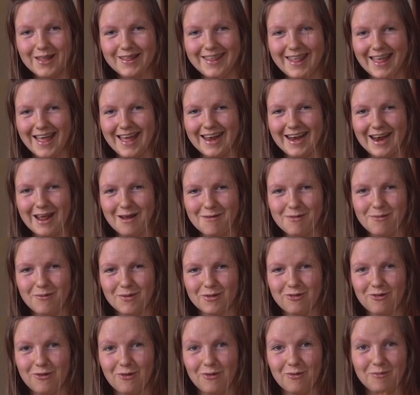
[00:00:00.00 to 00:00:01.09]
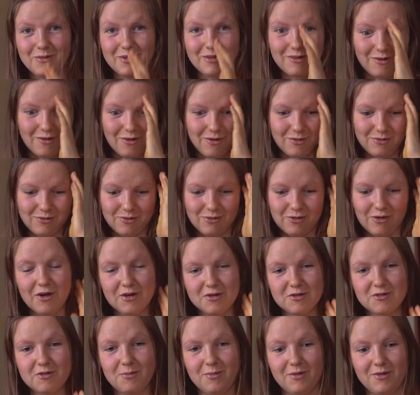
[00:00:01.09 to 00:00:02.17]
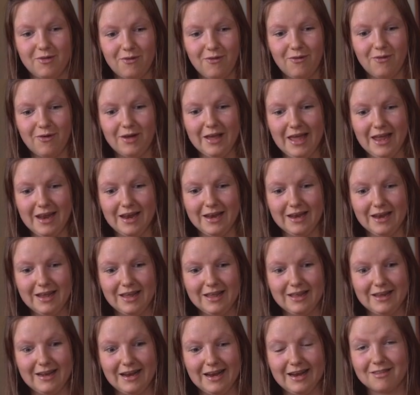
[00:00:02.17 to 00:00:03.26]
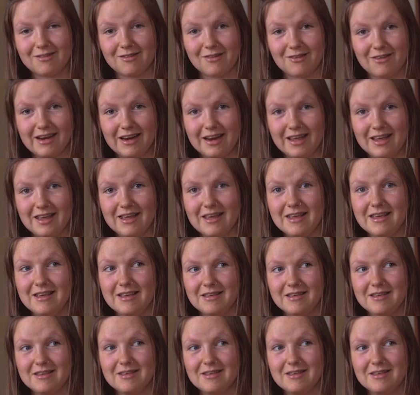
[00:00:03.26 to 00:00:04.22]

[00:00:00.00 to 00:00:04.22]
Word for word: that everyone told me to go to the hospital and literally